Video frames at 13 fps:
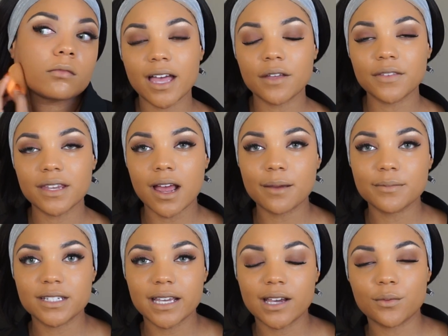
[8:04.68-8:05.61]
Now that
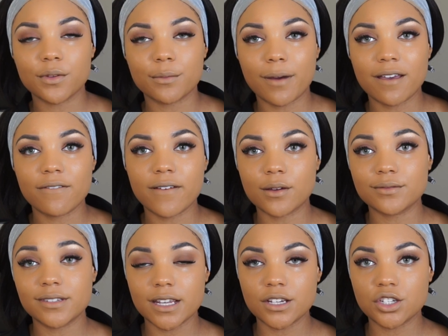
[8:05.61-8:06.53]
I'm done with my
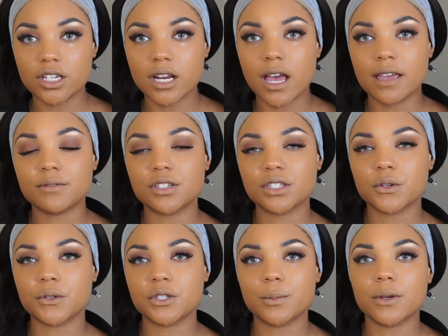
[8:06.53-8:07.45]
foundation, I'm just
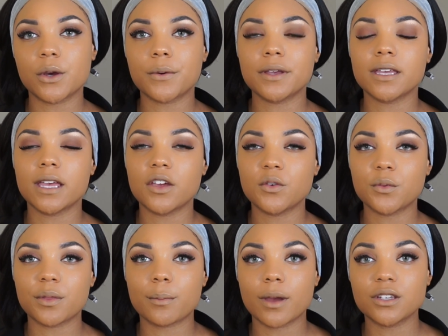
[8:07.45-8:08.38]
going to be going in
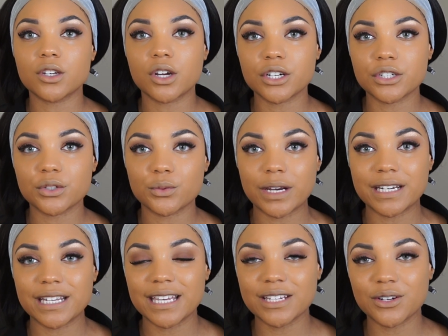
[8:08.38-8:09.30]
with my Nars
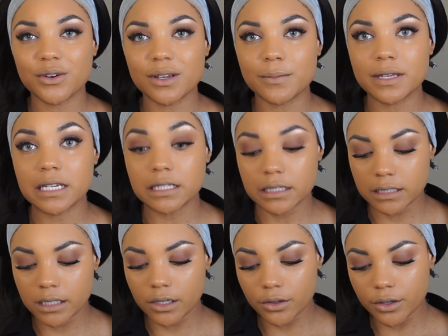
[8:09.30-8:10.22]
Radiant Creamy
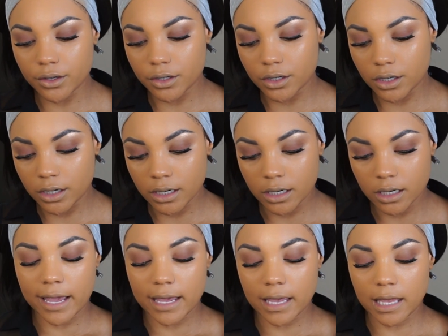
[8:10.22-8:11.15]
Concealer
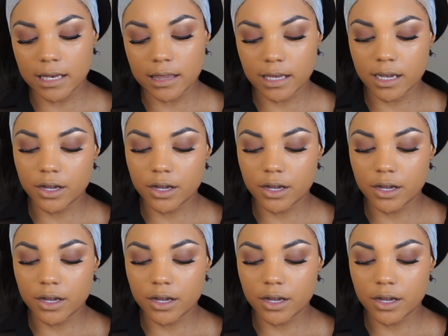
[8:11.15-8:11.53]
and the